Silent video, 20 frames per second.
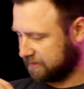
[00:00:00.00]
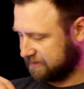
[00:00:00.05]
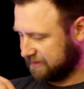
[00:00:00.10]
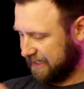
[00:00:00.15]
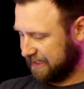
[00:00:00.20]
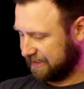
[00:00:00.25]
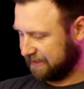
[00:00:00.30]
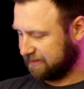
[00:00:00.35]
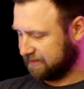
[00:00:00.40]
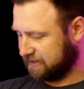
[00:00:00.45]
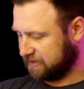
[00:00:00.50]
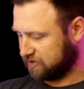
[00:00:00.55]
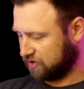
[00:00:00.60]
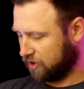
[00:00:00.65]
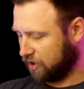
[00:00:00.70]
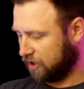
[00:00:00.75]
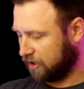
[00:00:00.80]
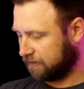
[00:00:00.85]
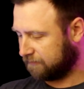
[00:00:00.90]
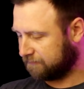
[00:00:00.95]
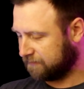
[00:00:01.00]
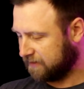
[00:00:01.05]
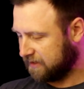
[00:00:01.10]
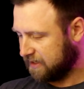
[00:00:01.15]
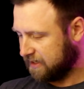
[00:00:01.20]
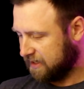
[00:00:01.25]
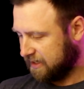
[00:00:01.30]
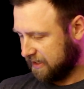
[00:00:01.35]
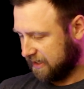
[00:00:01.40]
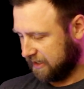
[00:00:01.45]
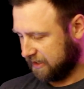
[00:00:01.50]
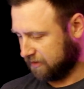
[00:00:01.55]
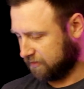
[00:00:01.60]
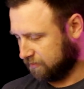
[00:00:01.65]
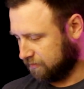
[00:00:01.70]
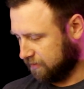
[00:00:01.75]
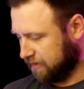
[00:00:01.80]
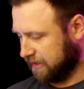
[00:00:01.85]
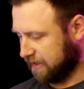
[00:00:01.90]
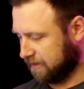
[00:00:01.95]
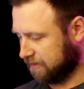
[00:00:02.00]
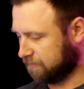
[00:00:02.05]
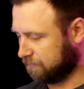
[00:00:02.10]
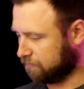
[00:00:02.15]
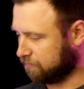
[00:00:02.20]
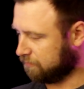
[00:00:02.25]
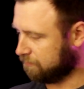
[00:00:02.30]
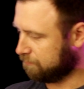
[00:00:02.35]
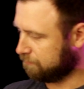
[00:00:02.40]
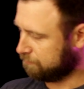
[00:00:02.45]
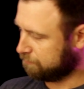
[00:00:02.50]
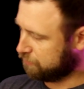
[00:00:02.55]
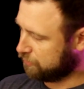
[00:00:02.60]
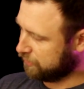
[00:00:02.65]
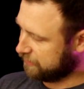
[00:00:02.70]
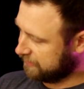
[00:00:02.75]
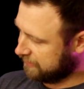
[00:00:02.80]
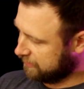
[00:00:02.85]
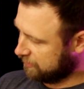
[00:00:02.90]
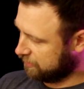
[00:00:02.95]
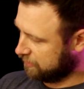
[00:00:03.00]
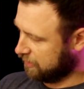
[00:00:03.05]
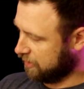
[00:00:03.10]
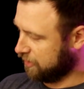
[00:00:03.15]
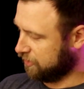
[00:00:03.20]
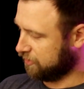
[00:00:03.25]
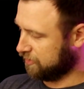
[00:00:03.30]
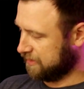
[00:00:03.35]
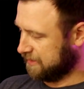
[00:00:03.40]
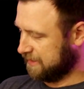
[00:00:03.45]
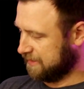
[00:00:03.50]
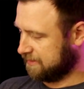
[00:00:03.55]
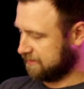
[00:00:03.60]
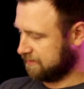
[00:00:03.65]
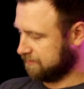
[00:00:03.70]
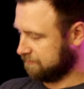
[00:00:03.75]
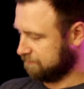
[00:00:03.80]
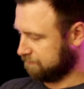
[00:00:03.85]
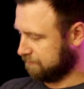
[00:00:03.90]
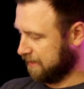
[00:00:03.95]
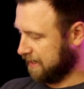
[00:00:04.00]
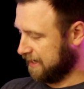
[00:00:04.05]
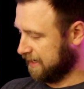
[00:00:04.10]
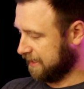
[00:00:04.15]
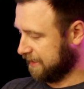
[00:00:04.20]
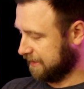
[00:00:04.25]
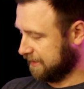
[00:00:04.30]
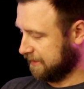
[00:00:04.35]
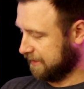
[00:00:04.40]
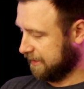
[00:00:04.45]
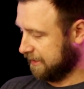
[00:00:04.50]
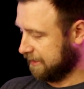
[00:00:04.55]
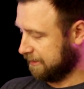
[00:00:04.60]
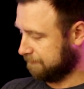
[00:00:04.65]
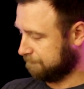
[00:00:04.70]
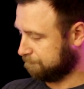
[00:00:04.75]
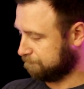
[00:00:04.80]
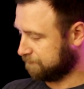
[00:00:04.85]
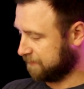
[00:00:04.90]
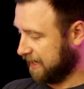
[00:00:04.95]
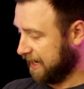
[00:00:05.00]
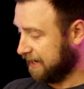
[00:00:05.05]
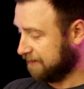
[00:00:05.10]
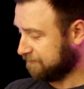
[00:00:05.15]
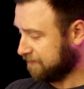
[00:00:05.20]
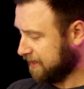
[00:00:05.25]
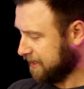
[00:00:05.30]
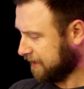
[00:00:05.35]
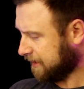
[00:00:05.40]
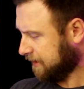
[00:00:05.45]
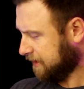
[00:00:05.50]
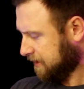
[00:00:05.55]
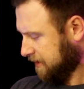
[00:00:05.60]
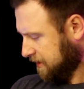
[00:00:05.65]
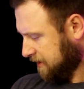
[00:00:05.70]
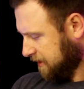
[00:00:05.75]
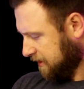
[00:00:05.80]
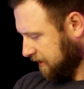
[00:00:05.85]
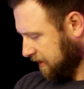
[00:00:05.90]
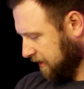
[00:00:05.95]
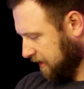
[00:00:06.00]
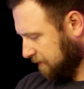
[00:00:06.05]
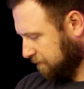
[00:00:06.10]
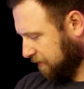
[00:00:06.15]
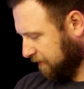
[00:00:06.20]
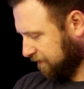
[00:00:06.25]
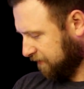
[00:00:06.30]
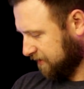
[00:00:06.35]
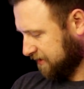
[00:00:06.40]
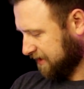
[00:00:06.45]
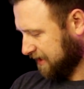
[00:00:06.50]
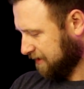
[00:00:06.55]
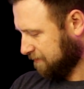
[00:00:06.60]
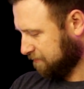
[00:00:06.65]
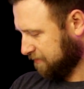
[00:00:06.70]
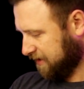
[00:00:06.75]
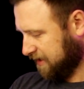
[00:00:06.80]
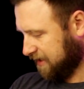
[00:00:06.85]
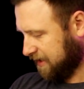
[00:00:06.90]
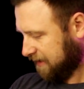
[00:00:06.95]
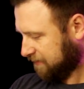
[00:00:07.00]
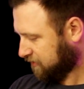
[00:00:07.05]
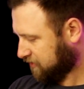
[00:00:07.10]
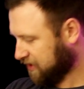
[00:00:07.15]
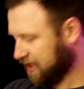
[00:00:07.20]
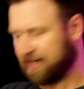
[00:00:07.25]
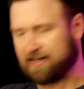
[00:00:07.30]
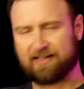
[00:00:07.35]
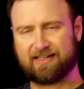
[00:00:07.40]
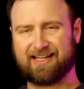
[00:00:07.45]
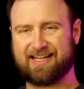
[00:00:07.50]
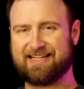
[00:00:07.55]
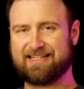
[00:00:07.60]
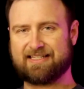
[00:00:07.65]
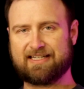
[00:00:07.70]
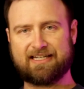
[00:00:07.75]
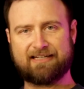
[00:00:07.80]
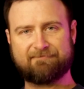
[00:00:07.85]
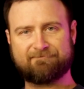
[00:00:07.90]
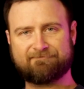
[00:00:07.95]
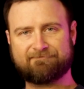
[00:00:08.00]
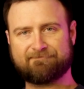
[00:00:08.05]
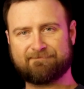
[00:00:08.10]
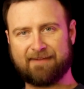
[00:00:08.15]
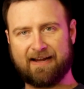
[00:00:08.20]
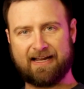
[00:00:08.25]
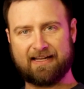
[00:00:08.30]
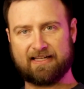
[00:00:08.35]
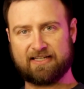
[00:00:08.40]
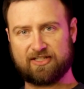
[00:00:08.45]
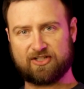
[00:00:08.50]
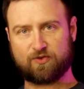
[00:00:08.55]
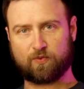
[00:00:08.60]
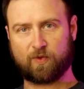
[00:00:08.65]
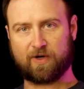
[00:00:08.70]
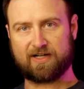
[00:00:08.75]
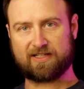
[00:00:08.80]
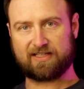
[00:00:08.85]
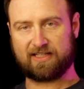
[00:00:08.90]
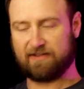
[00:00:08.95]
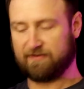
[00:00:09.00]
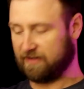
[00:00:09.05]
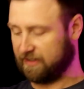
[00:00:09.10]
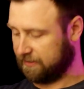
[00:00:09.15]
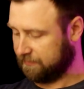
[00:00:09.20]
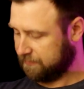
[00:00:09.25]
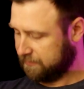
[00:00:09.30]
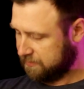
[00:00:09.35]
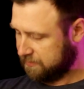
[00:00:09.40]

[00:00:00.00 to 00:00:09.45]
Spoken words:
taking this off and putting it underneath my IFAC, but for the time being I've just gotten lazy and this is where it's living.